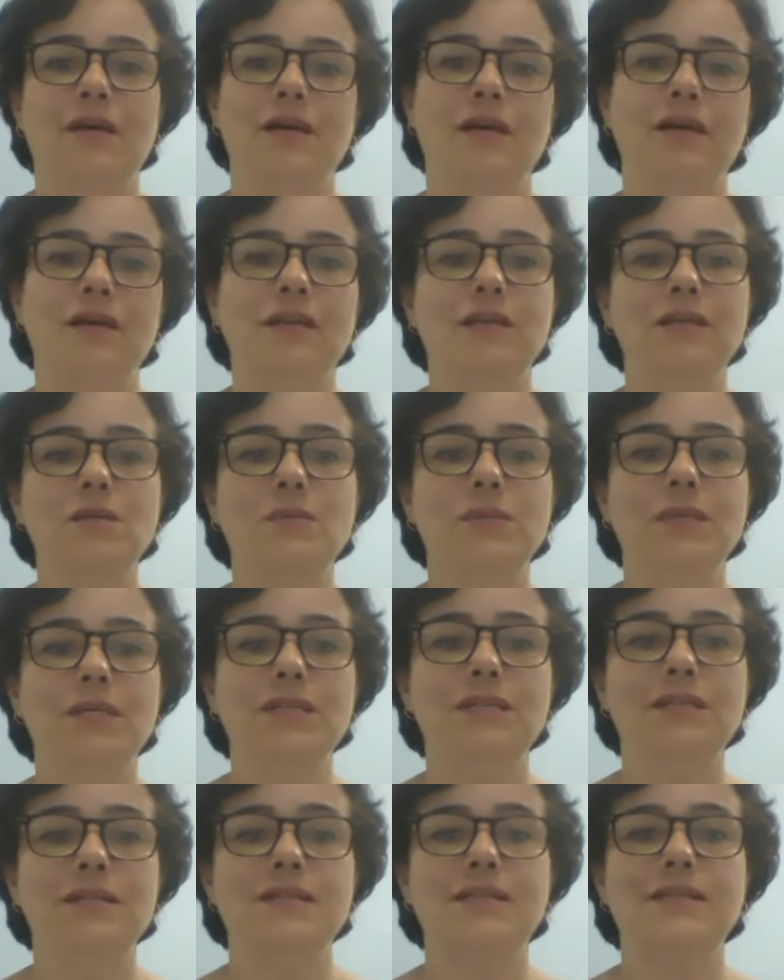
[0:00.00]
Another
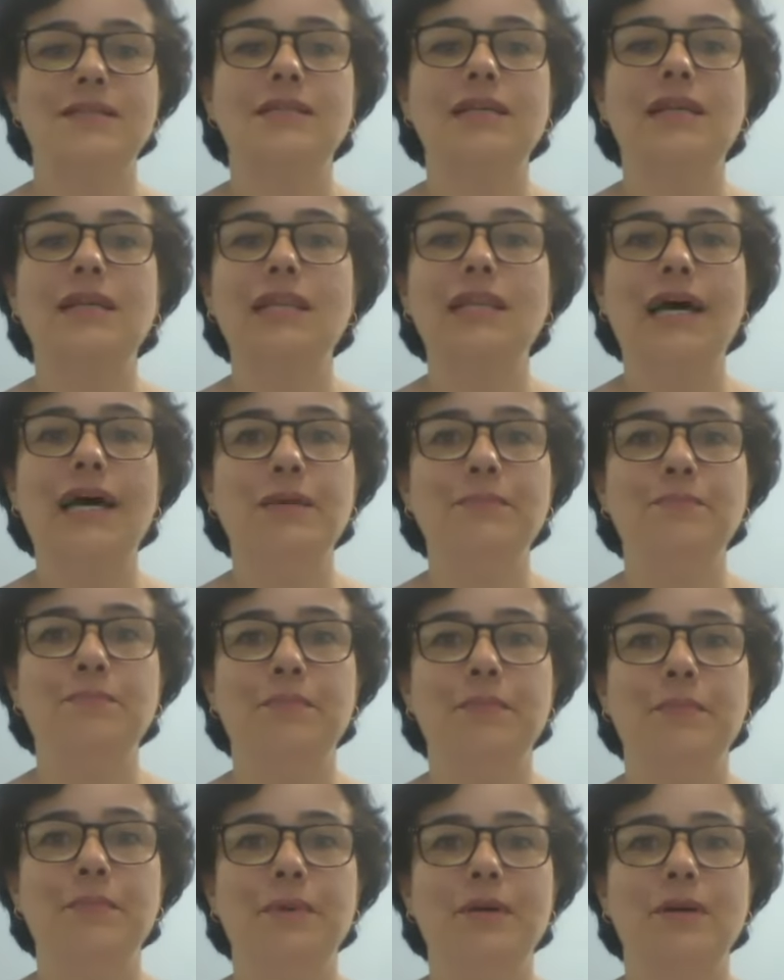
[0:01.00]
word is
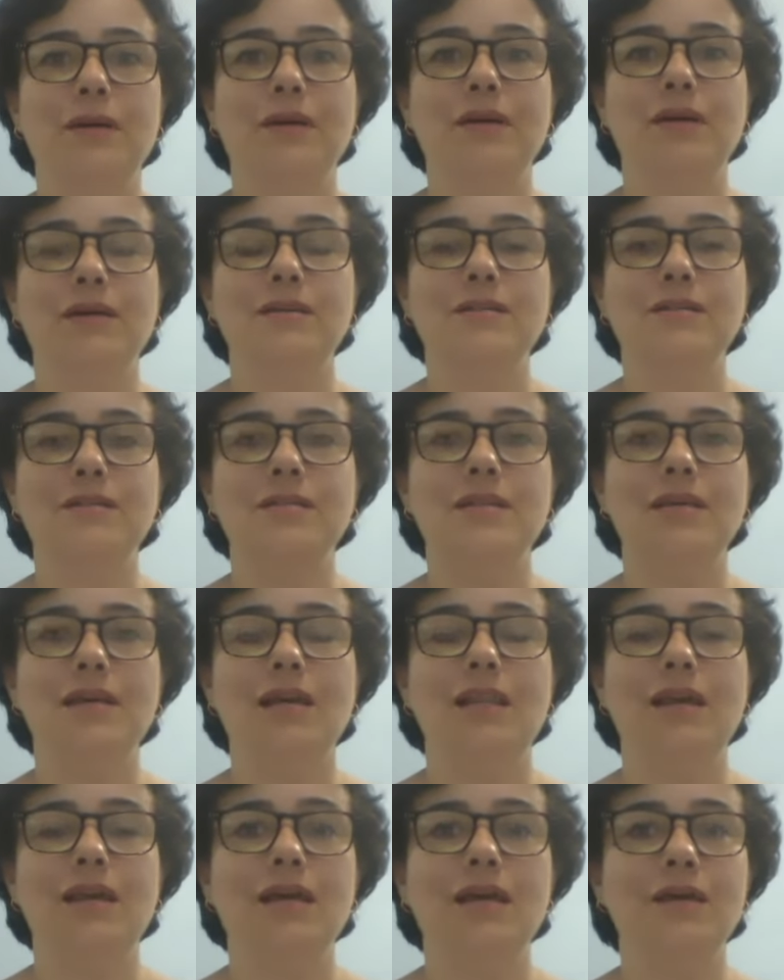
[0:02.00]
climb,
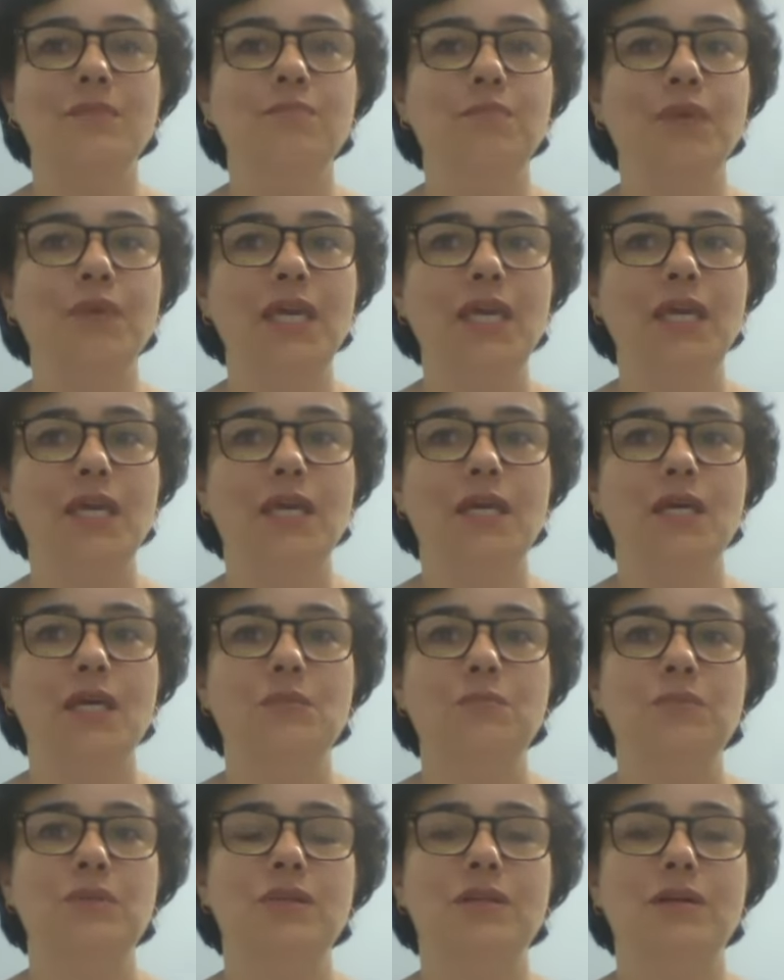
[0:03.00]
C-L-I-M-B,
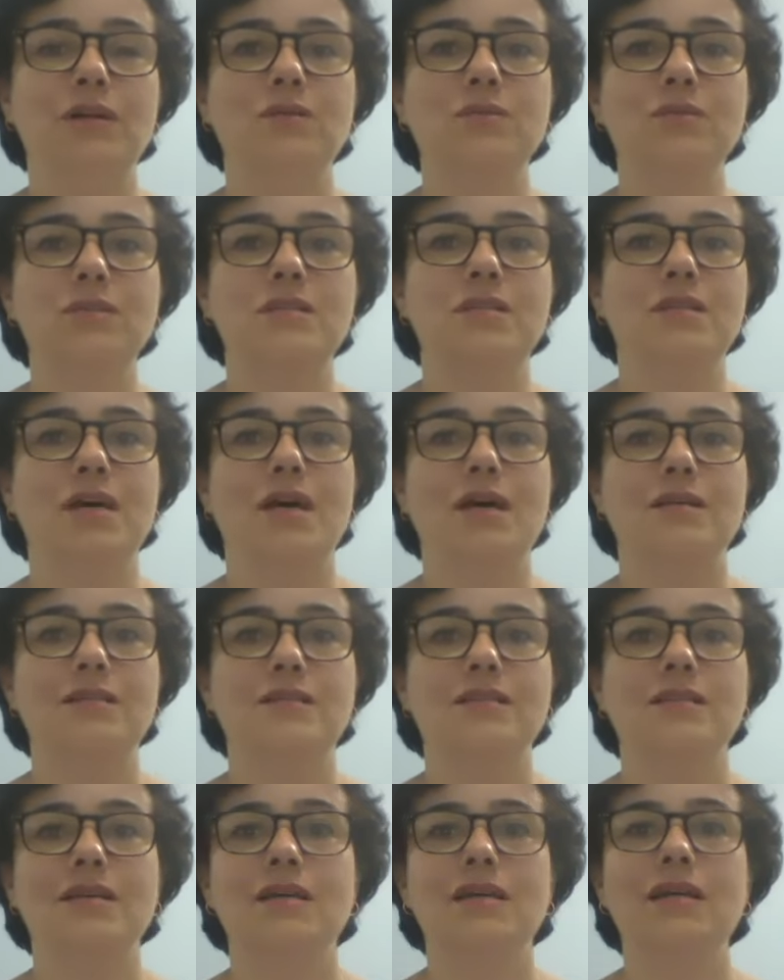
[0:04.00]
pronounced
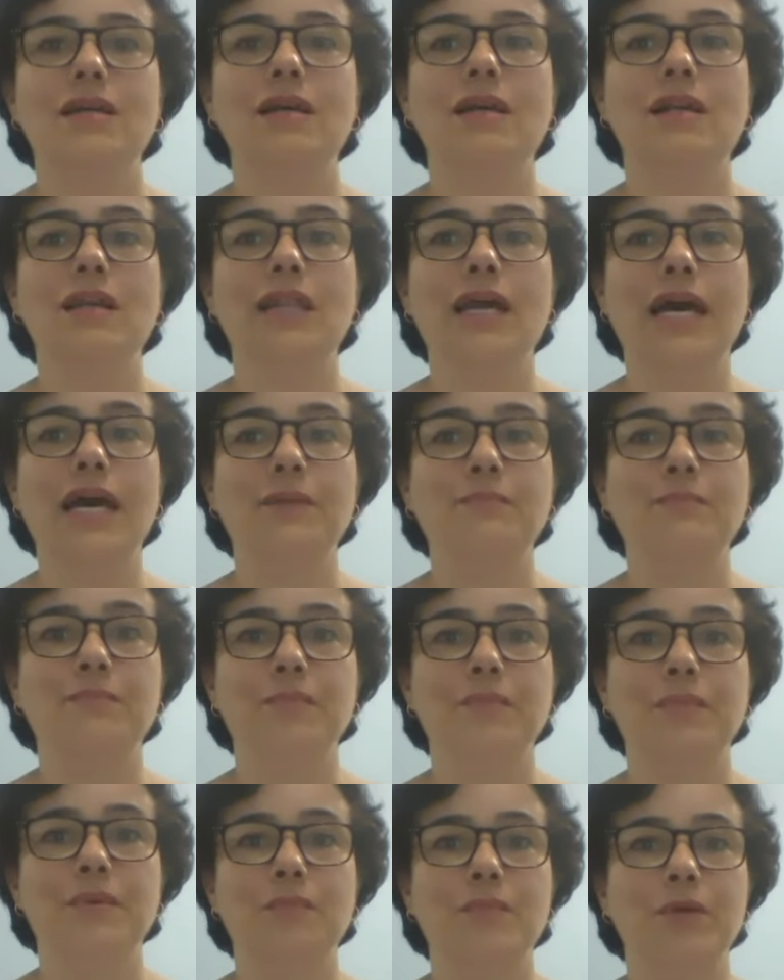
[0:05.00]
as
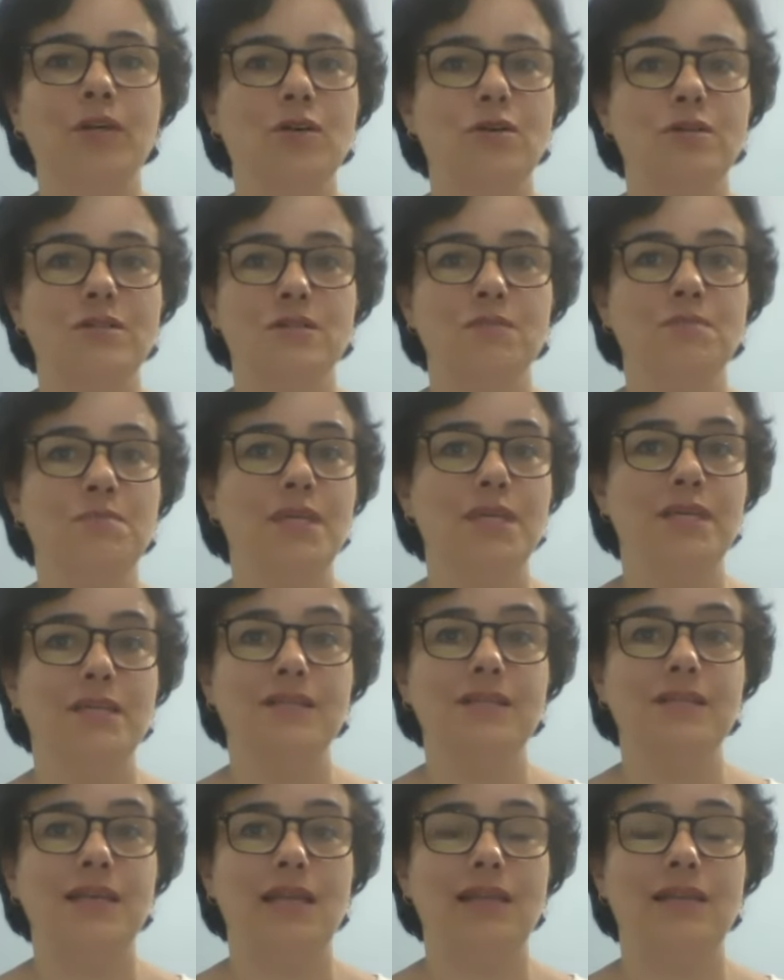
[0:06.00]
climb because the B
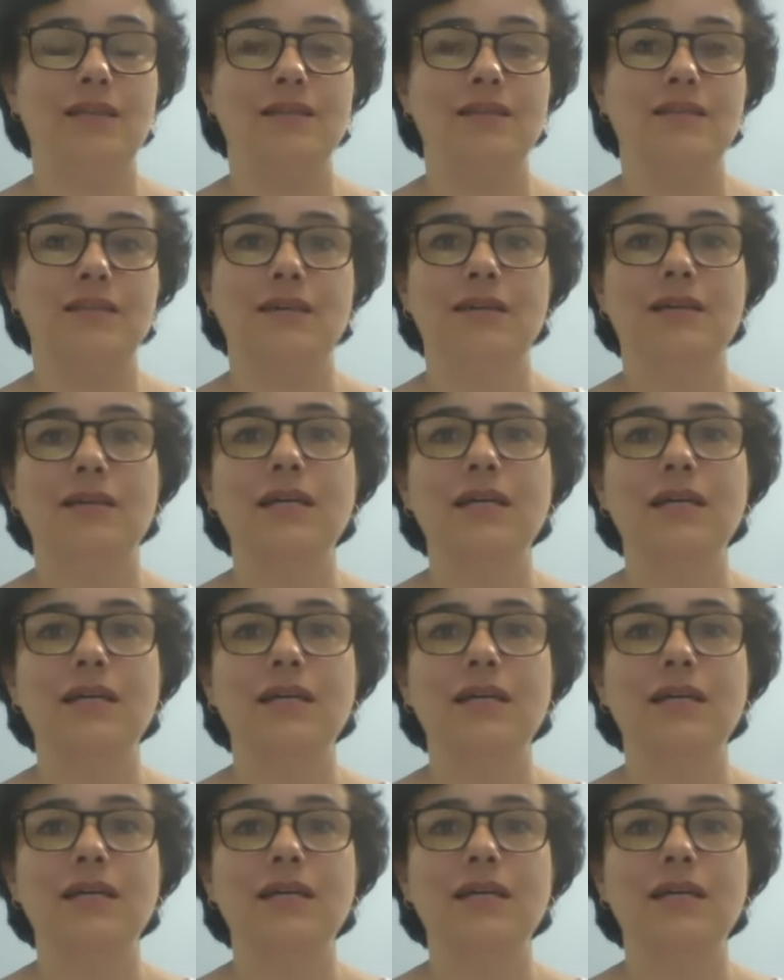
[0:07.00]
is silent.